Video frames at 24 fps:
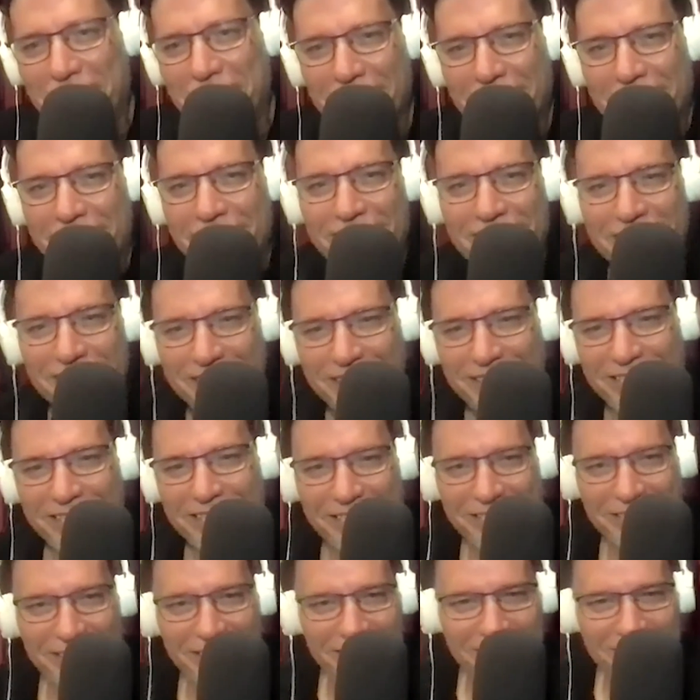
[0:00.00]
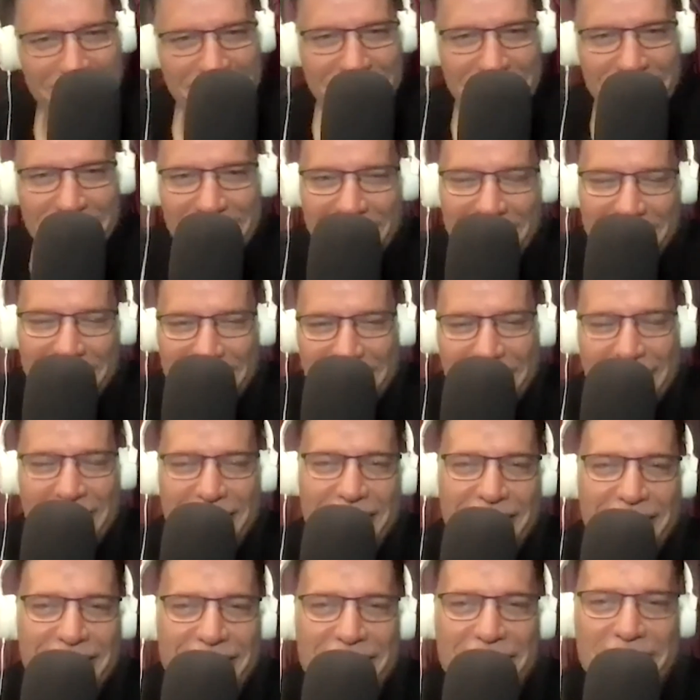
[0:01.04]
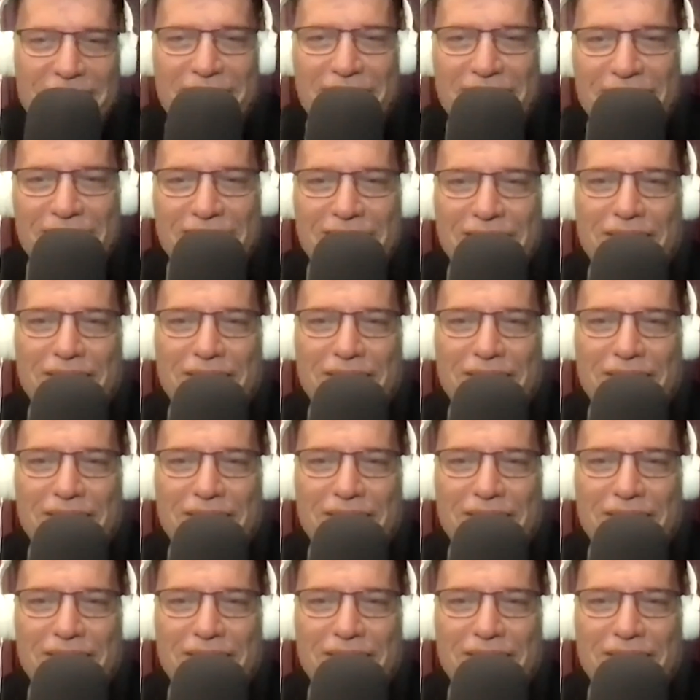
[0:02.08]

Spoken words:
I was like, what?